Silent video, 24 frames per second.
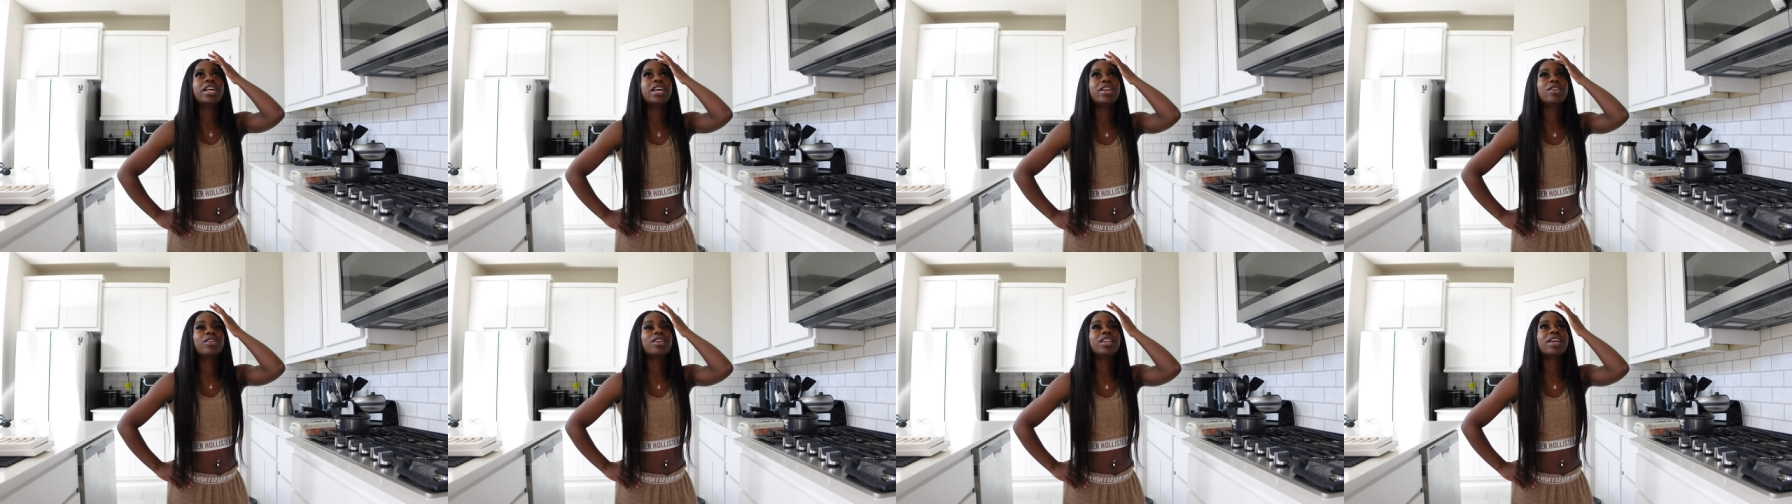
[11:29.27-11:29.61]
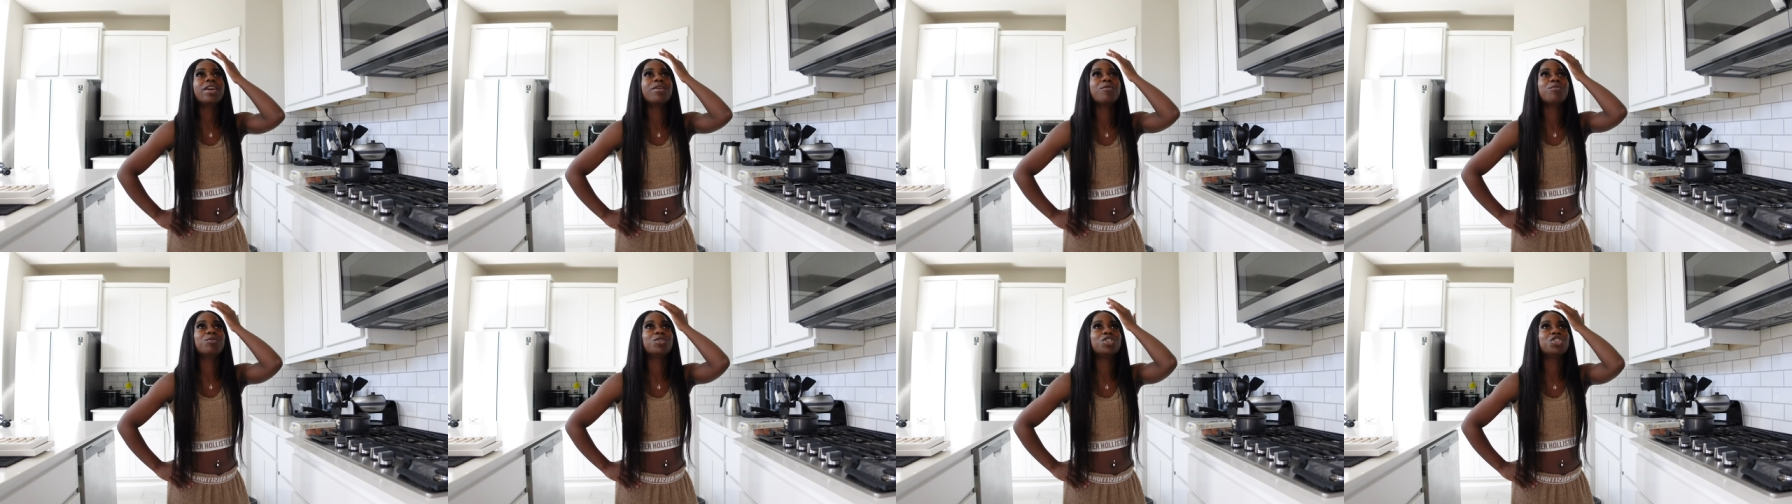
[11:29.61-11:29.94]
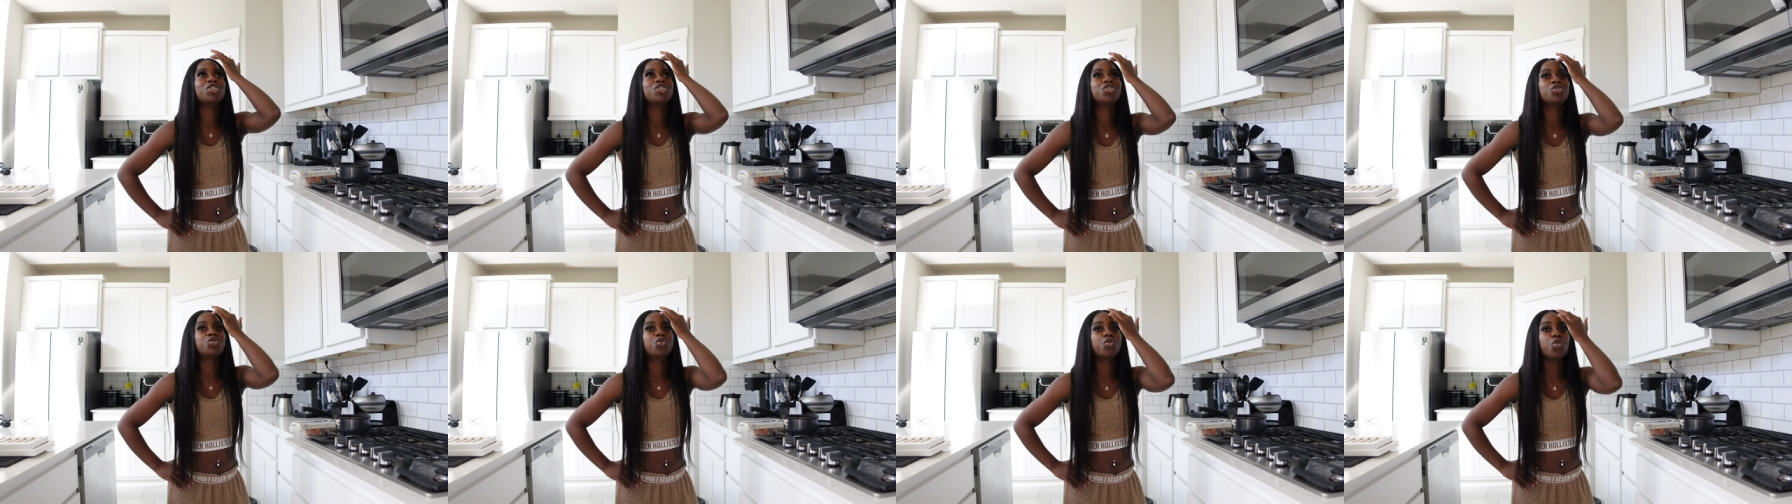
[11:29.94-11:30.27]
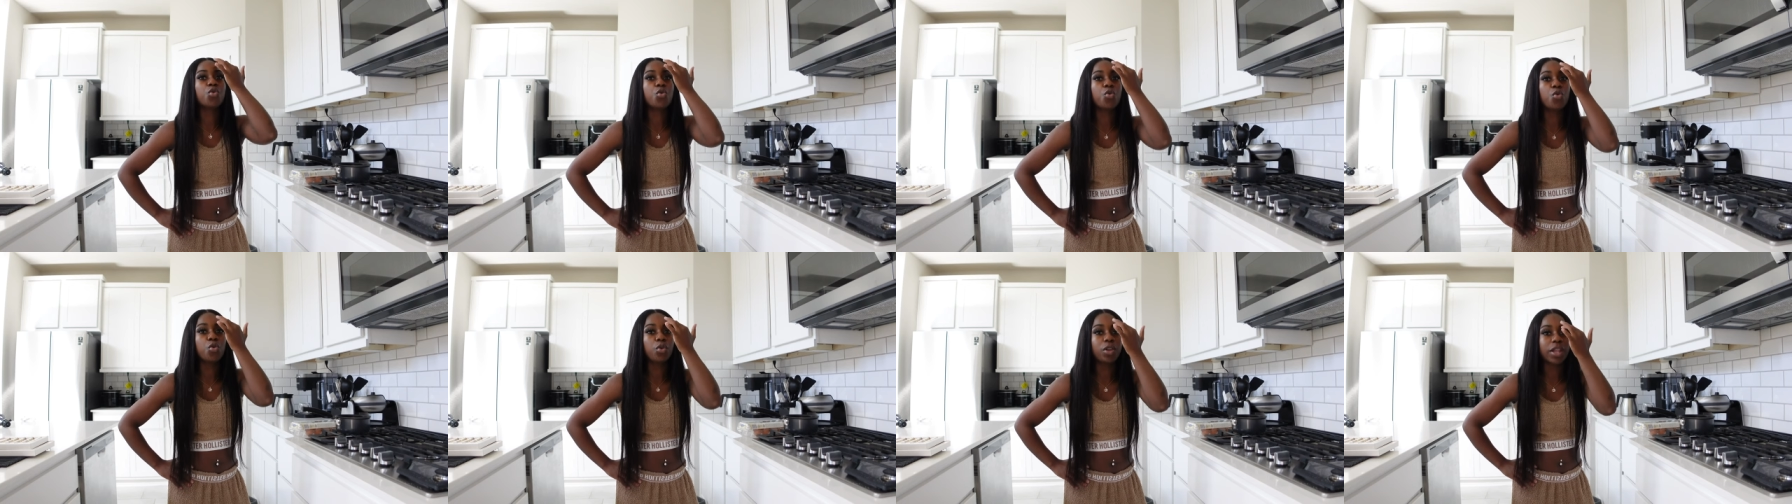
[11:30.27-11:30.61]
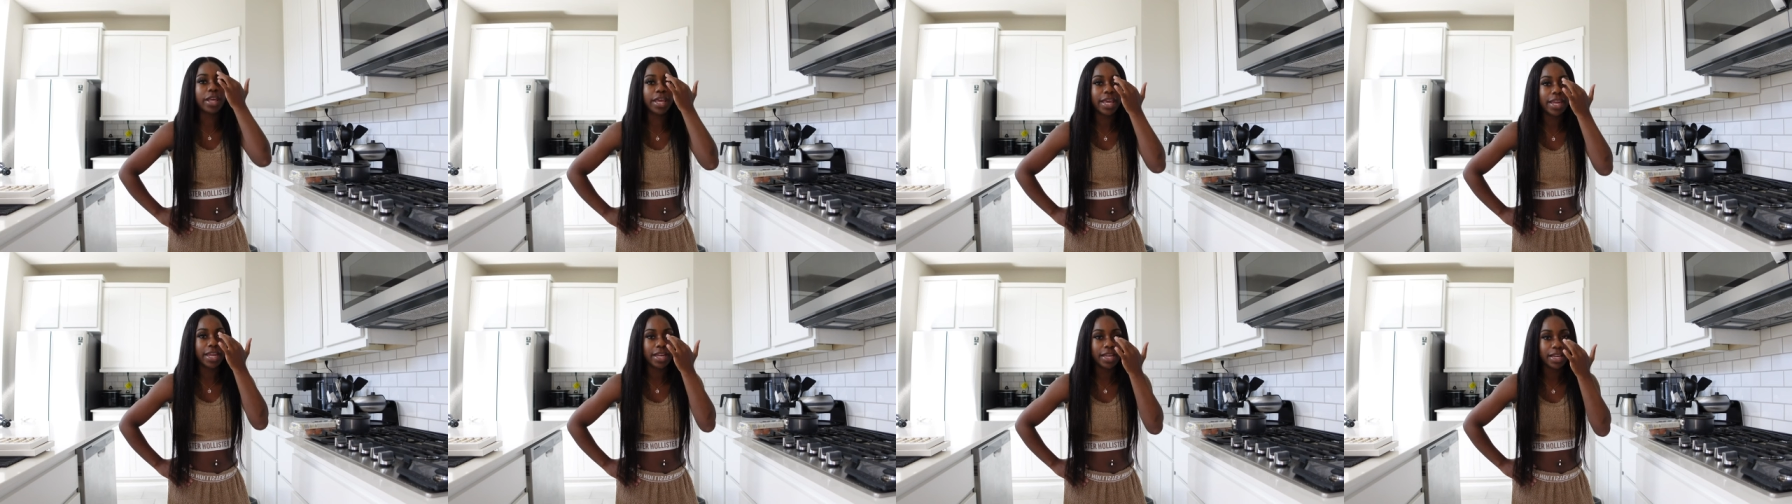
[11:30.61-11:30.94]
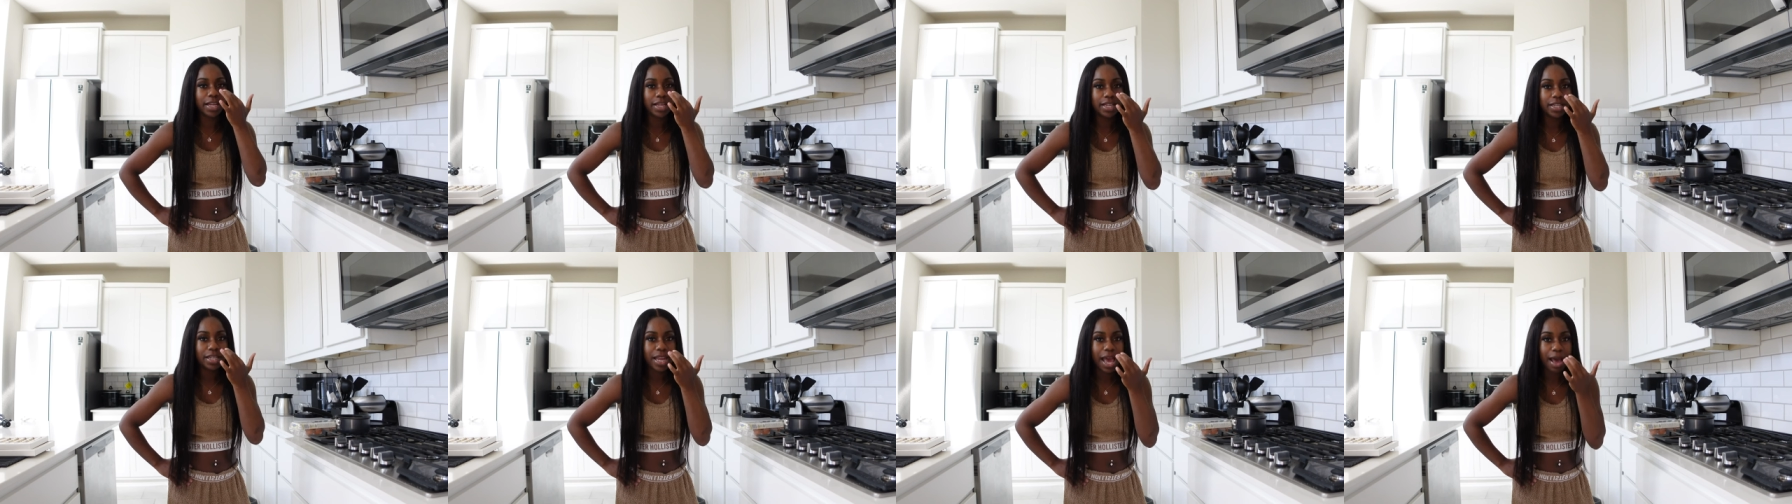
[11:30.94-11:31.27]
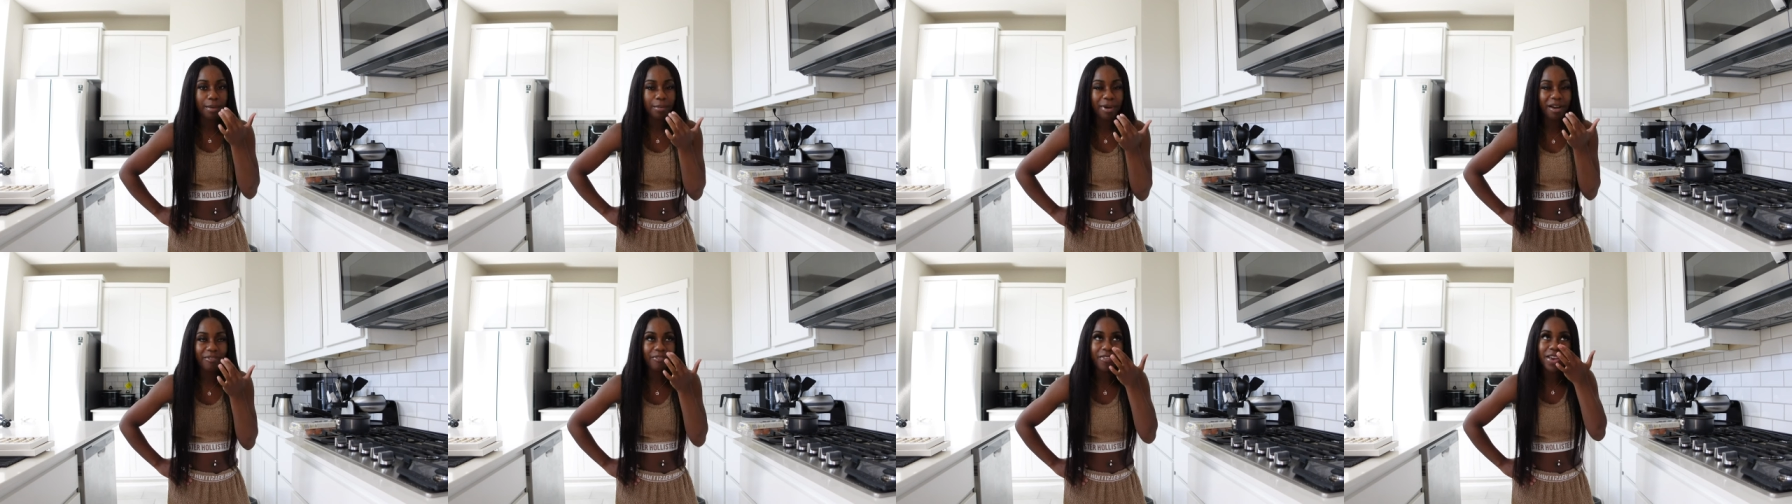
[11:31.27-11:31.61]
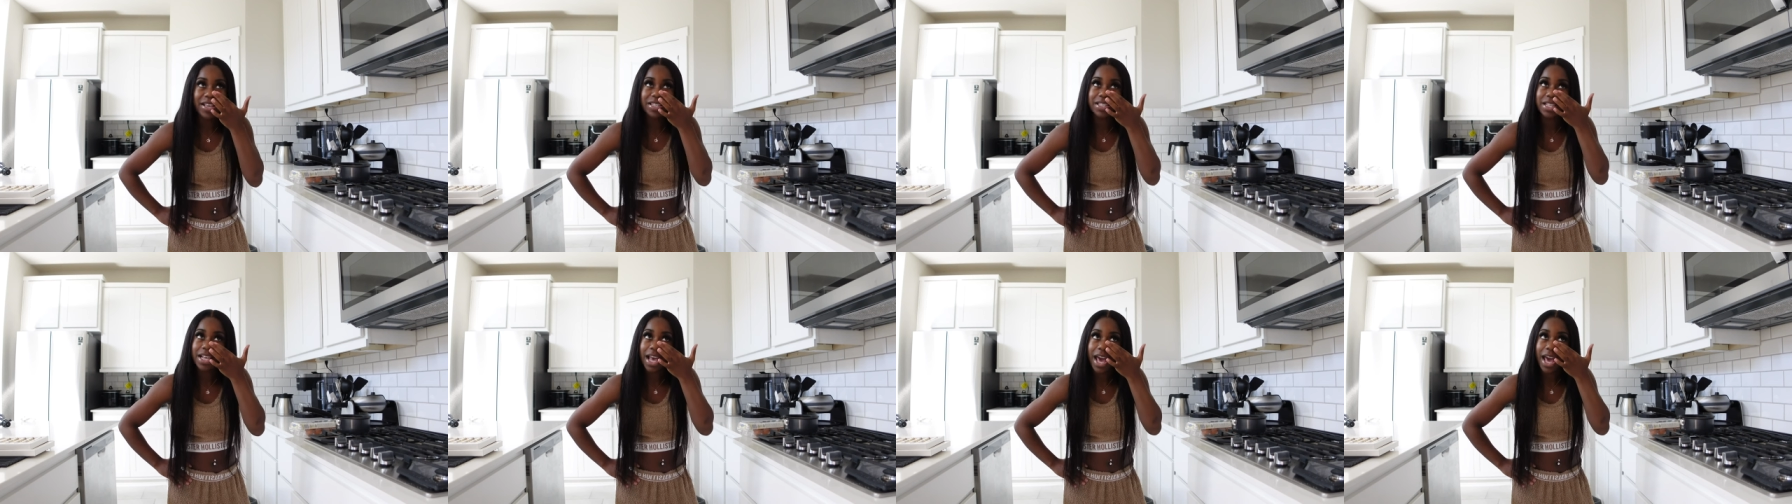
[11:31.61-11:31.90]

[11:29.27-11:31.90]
literally it was drooling down my face.